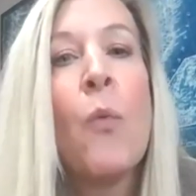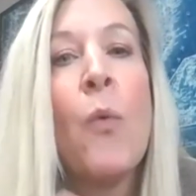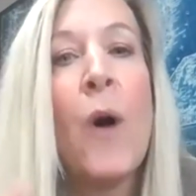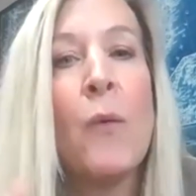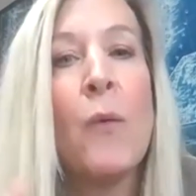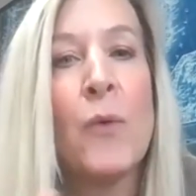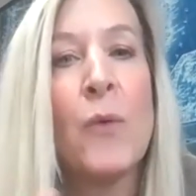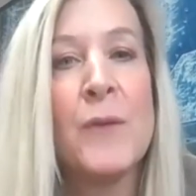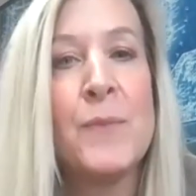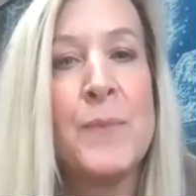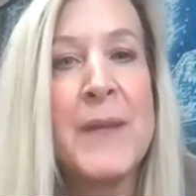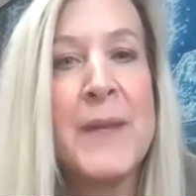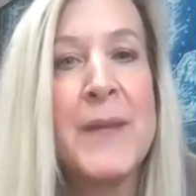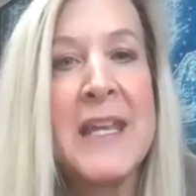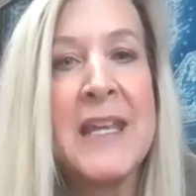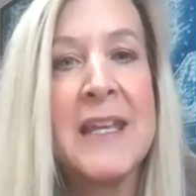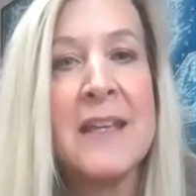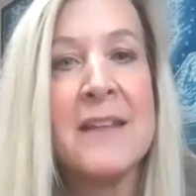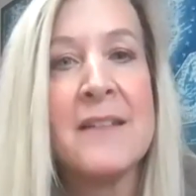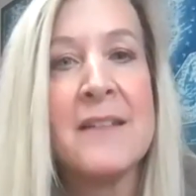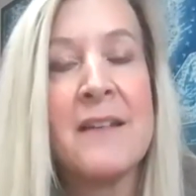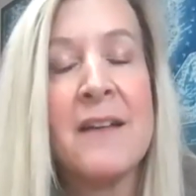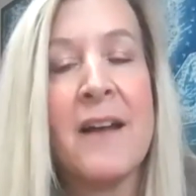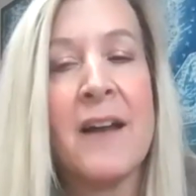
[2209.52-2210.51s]
What would
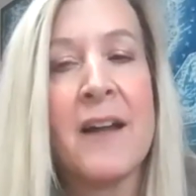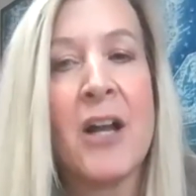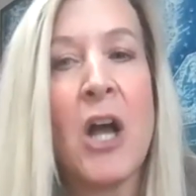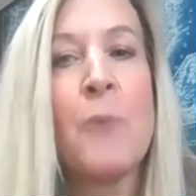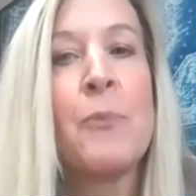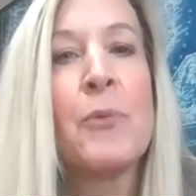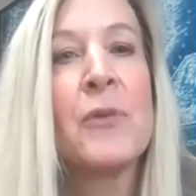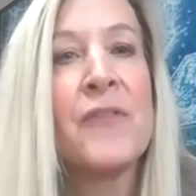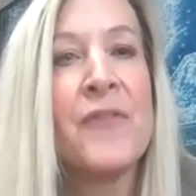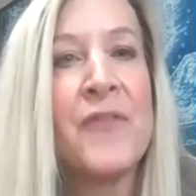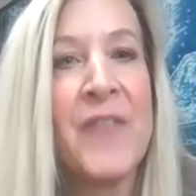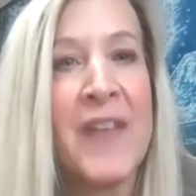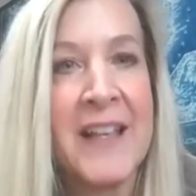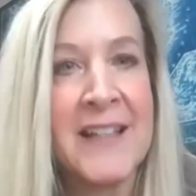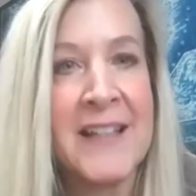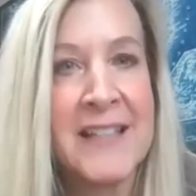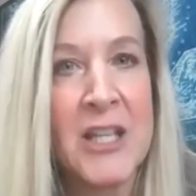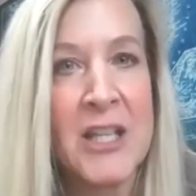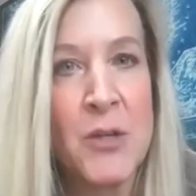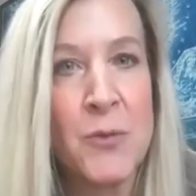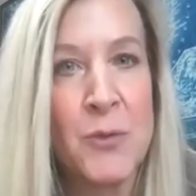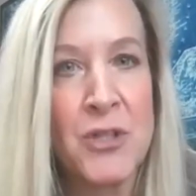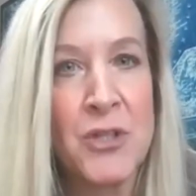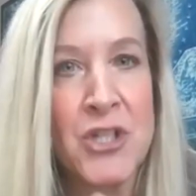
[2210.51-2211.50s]
be a couple of things
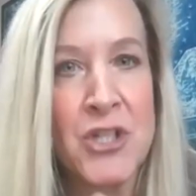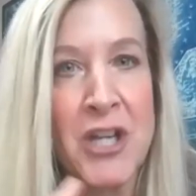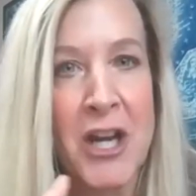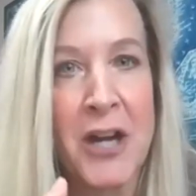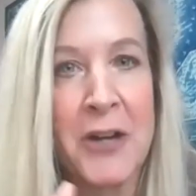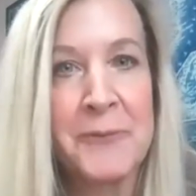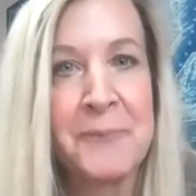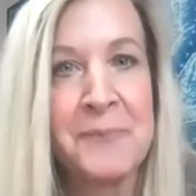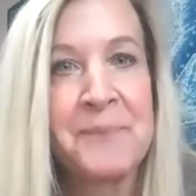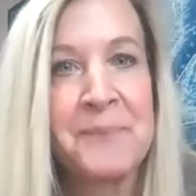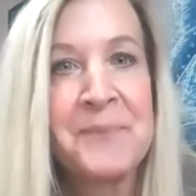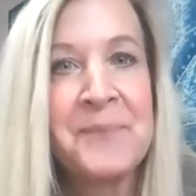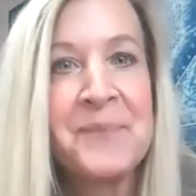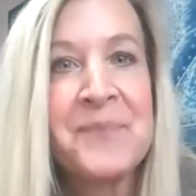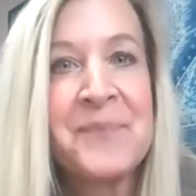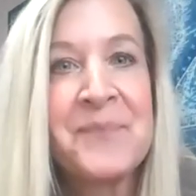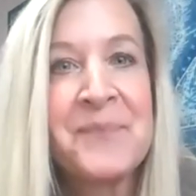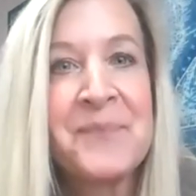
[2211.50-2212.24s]
that you would share?